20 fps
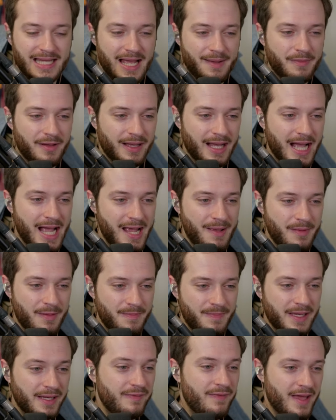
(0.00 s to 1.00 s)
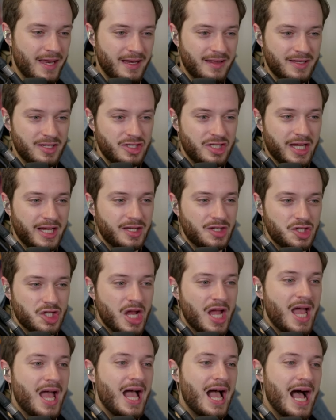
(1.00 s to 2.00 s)
I'm a, I'm a big fan of this change.
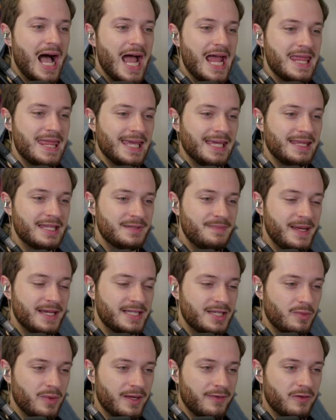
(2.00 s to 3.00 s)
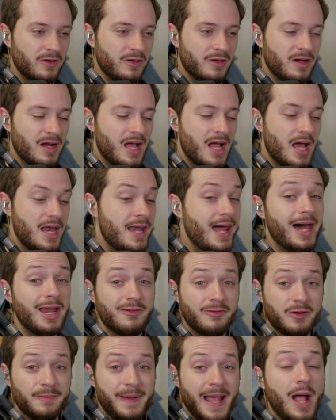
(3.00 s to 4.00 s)
I think this makes the Weaver not
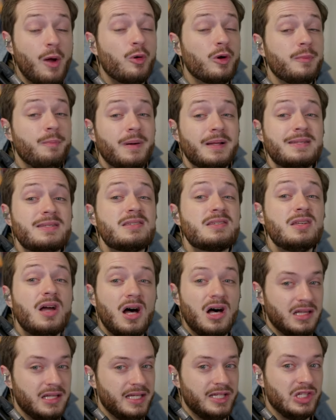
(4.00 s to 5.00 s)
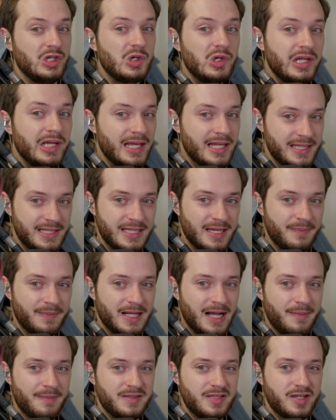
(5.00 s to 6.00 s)
overpowered, but solid, good against some
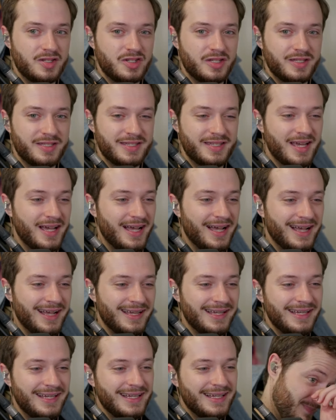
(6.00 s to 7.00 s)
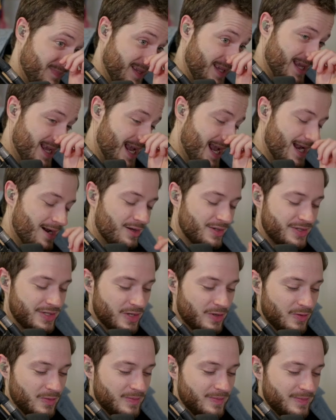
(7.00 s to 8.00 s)
compositions. Uh, and
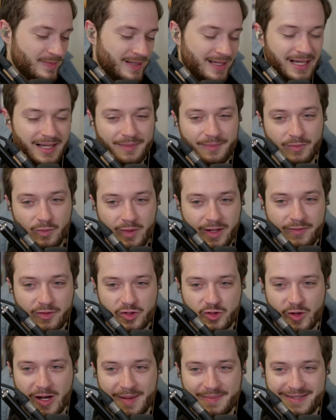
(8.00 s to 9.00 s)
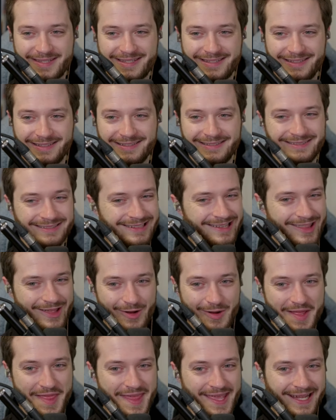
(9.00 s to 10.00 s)
also um, Weaver drops.
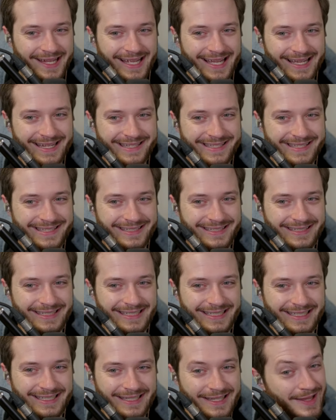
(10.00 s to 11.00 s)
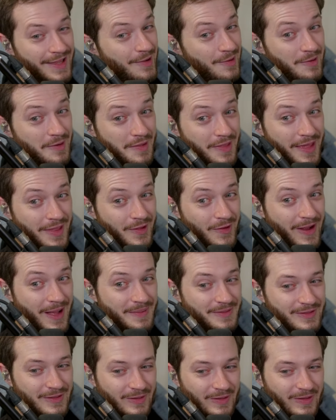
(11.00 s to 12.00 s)
They're a thing, guys. They're a th they're
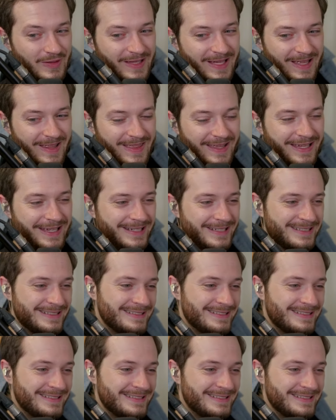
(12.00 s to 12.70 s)
absolutely a thing.